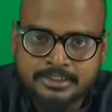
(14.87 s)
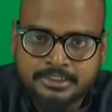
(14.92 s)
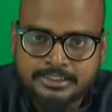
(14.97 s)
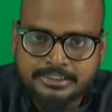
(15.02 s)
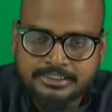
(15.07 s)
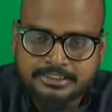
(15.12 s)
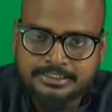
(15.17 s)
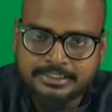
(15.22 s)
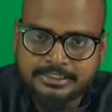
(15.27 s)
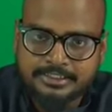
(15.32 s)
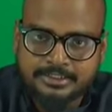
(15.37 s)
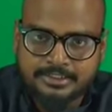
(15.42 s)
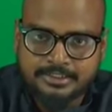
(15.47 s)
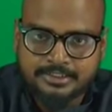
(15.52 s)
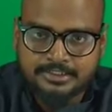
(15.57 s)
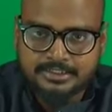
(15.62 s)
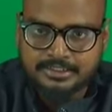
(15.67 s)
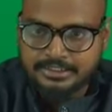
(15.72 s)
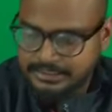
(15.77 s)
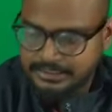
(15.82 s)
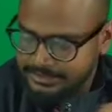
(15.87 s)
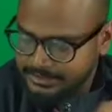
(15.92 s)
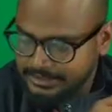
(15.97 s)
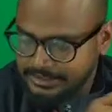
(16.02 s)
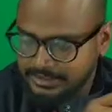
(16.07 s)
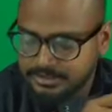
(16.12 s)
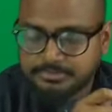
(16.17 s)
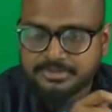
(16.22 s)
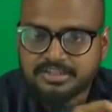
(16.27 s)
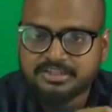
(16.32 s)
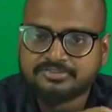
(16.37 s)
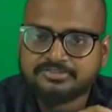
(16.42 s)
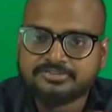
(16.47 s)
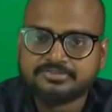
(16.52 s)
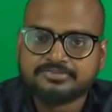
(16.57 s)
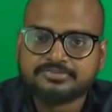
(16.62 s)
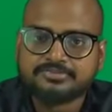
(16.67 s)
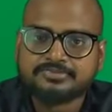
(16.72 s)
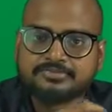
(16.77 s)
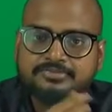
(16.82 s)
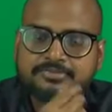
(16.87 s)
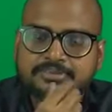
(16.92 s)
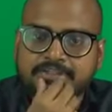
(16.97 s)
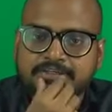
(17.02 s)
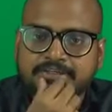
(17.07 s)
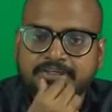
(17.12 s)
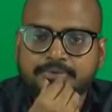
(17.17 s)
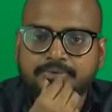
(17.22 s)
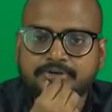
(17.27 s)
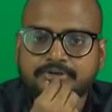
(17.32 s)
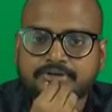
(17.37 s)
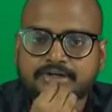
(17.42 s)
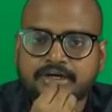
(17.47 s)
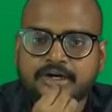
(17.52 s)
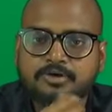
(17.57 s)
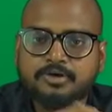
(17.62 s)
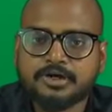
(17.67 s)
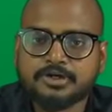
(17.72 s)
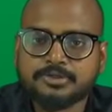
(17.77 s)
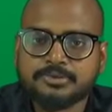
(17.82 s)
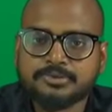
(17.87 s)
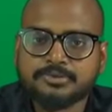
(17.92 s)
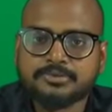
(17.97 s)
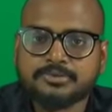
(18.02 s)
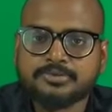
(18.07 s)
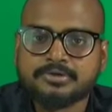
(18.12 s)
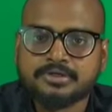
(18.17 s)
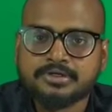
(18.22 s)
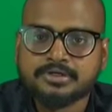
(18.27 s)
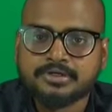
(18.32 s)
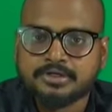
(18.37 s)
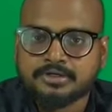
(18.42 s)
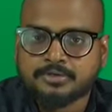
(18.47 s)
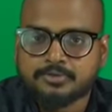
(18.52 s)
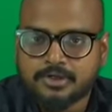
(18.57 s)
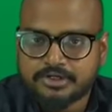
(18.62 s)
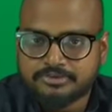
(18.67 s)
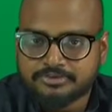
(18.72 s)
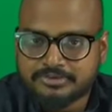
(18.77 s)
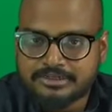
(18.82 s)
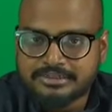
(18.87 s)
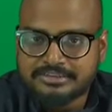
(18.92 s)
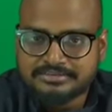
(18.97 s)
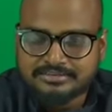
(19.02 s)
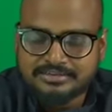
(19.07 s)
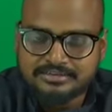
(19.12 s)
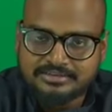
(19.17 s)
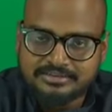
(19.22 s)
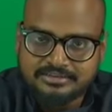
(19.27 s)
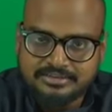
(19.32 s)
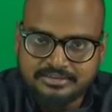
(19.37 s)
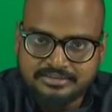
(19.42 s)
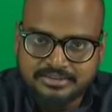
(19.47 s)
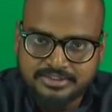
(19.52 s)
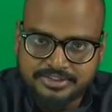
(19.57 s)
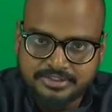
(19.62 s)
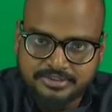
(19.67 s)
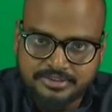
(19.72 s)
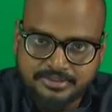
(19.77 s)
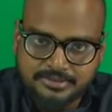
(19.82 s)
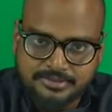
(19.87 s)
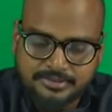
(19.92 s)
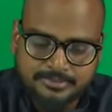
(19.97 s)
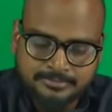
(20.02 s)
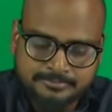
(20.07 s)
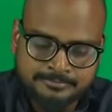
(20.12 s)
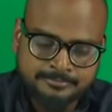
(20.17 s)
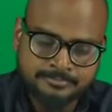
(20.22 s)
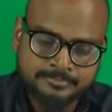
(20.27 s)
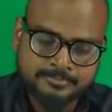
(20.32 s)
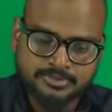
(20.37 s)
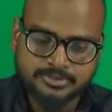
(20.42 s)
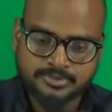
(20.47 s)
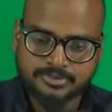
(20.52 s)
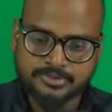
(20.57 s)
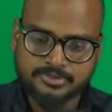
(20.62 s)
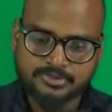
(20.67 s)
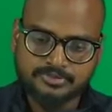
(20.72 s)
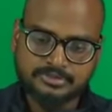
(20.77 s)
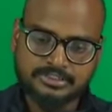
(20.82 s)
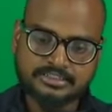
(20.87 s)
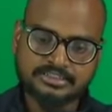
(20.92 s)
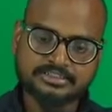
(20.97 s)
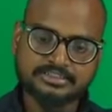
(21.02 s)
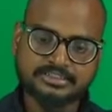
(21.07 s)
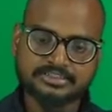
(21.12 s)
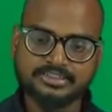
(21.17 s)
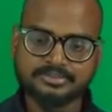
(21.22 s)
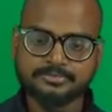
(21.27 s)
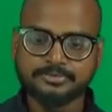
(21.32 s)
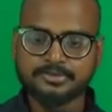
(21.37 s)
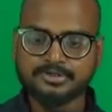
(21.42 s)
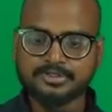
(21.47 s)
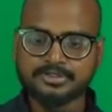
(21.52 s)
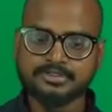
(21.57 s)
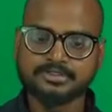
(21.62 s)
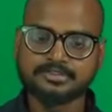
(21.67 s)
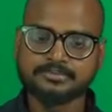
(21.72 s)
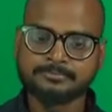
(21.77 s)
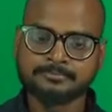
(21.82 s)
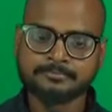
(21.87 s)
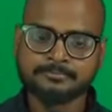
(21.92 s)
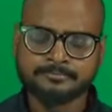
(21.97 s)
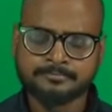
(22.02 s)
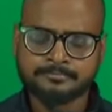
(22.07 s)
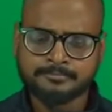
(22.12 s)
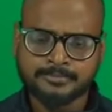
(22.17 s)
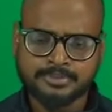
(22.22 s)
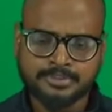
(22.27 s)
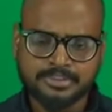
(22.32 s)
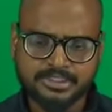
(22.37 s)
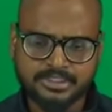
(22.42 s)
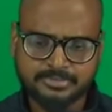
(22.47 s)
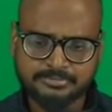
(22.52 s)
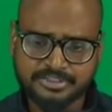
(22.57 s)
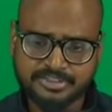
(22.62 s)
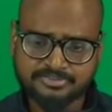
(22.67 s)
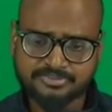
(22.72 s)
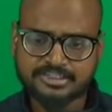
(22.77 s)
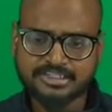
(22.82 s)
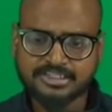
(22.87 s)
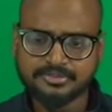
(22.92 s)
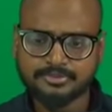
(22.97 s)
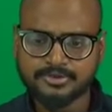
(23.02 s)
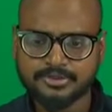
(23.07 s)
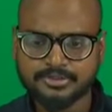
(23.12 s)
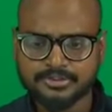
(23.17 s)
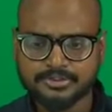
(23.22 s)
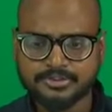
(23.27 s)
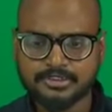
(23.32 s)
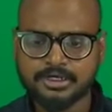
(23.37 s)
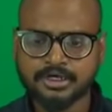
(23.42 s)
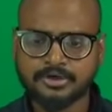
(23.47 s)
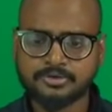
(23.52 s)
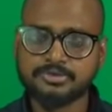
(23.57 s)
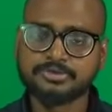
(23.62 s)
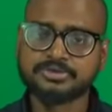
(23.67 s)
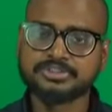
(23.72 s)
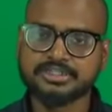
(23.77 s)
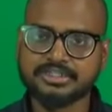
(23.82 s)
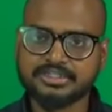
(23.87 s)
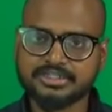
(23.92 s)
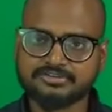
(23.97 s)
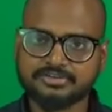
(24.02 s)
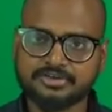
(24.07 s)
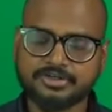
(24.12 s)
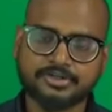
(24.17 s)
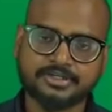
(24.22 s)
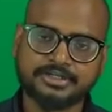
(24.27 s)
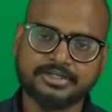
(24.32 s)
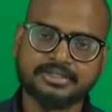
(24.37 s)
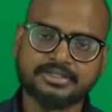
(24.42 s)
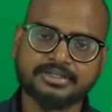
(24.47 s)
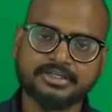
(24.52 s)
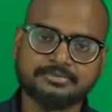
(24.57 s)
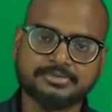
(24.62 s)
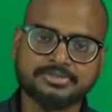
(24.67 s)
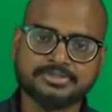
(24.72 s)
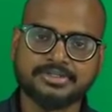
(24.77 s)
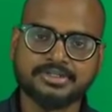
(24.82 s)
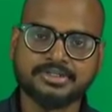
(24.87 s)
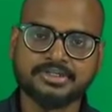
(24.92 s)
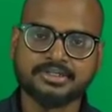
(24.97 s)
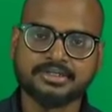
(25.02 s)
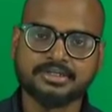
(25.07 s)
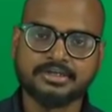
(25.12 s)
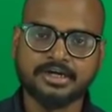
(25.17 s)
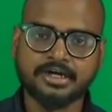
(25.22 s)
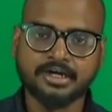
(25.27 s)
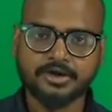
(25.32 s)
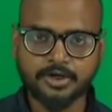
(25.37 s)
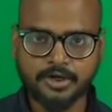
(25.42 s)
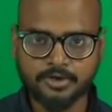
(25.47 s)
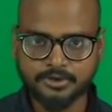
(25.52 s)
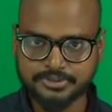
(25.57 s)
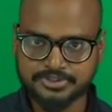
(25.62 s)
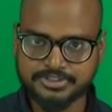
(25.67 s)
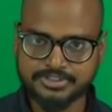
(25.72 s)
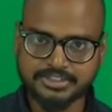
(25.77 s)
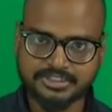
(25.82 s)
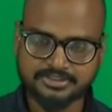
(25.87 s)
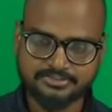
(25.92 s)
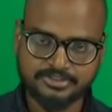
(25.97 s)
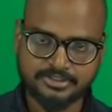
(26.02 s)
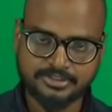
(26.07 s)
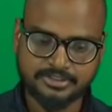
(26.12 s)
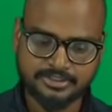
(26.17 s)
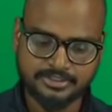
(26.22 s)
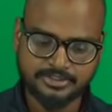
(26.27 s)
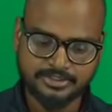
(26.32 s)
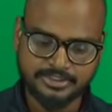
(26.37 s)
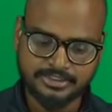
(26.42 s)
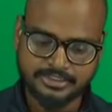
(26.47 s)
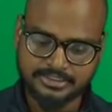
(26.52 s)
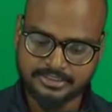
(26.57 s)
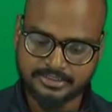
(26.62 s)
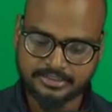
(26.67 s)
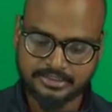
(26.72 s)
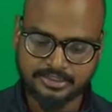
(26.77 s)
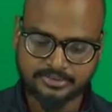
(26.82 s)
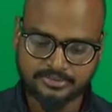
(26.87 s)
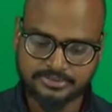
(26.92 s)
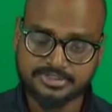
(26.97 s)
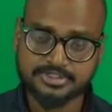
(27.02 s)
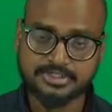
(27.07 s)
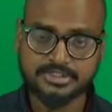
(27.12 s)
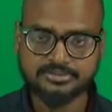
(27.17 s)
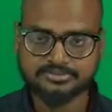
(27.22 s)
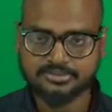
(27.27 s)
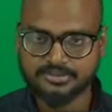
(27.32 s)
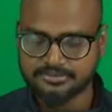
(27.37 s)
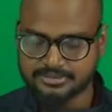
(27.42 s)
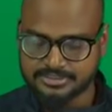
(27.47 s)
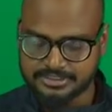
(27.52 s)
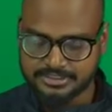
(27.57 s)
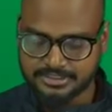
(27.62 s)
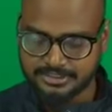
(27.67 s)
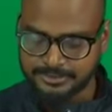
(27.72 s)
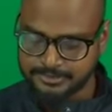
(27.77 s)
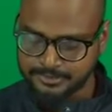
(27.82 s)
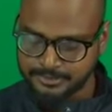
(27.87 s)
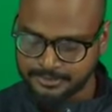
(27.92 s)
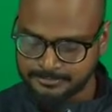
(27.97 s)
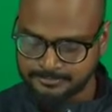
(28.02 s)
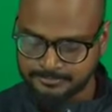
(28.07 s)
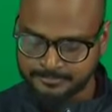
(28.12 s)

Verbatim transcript: Till then, uh, I'll tell the brief thing about how to what we will discuss in this session and all. So we'll discuss about briefly about how to study for organic chemistry, how, how to study for inorganic, and how to study for physical and all.